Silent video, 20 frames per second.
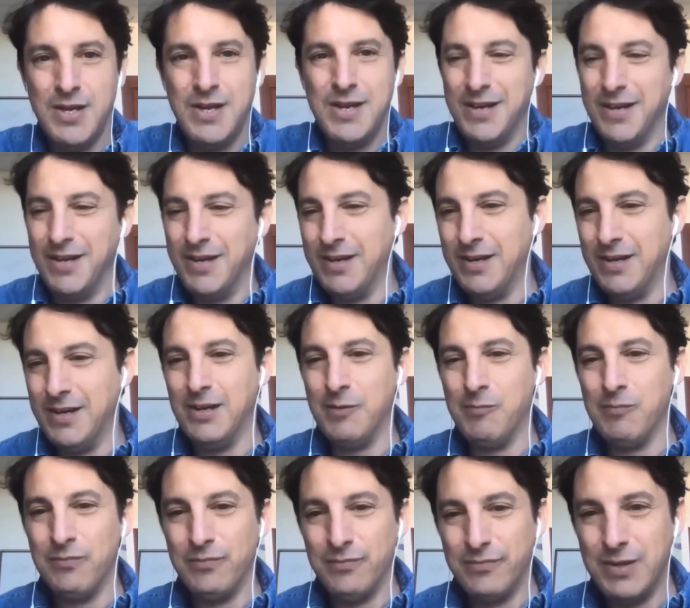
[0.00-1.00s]

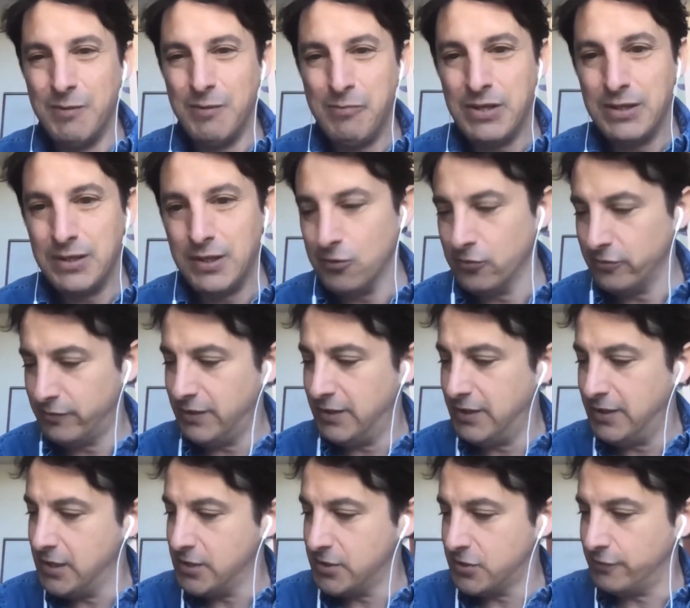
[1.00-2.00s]
um, depending on the
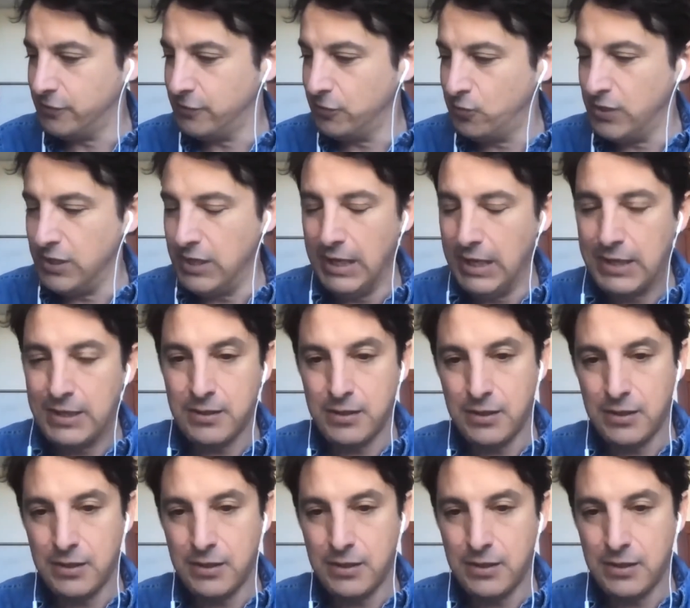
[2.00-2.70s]
days of the week